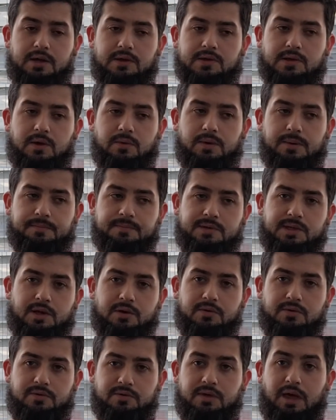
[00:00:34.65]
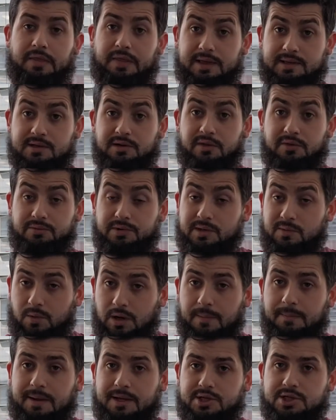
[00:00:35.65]
So that's another reason
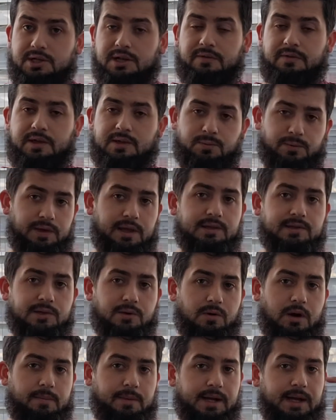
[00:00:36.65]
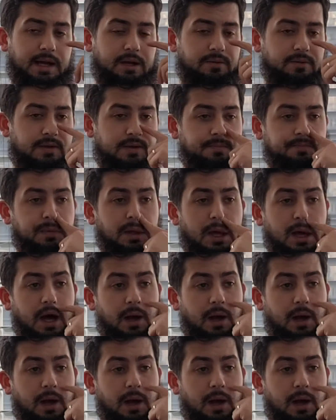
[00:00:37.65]
why I'm mentioning this with Instagram accounts.